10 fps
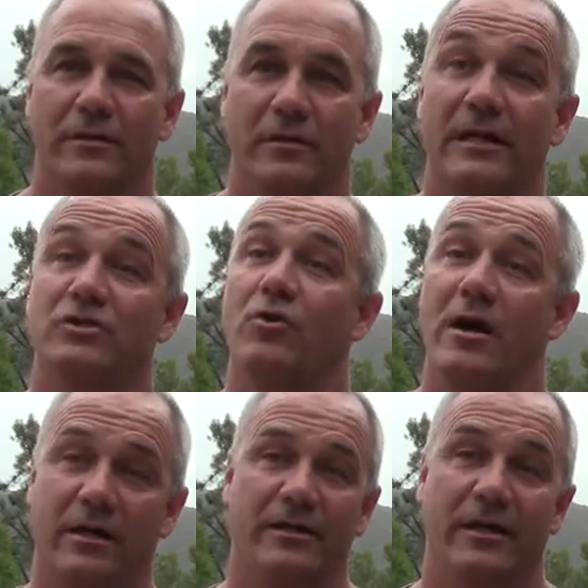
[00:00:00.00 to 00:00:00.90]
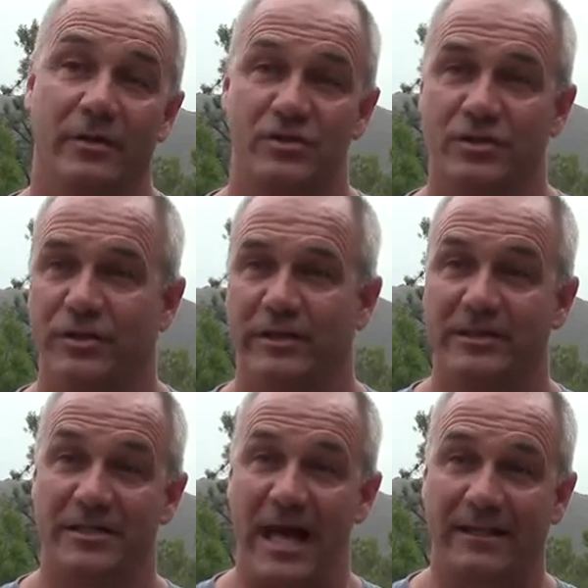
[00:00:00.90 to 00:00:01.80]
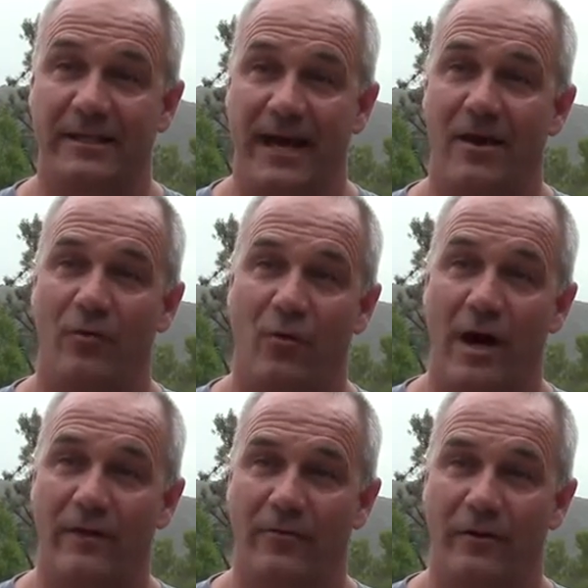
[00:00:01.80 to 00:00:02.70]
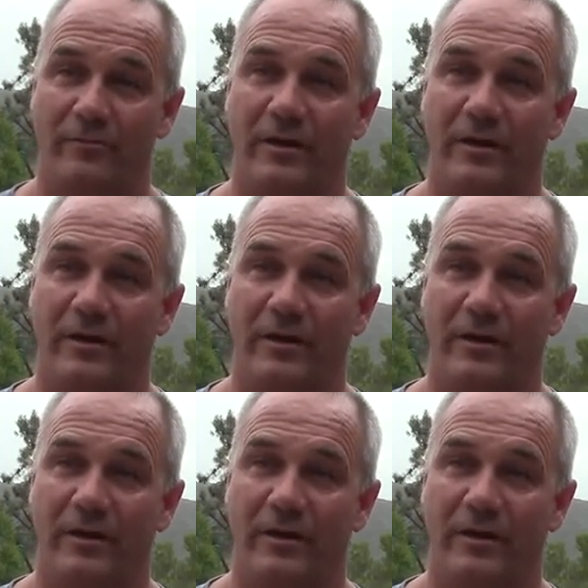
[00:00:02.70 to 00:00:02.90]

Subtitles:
And electronically, I understood exactly how and why they worked,